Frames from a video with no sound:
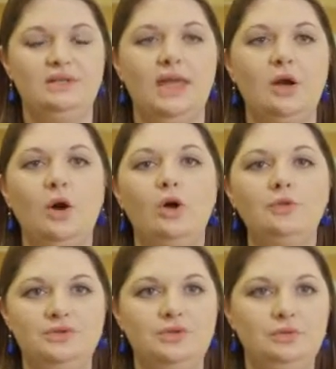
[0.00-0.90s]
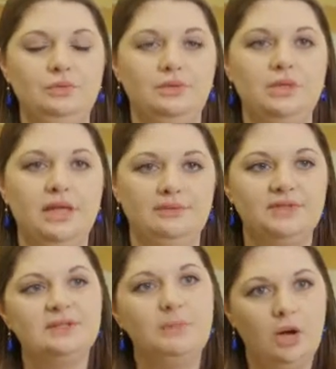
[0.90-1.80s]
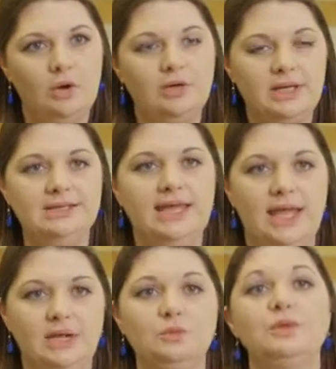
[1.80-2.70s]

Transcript: They all do kind of small contained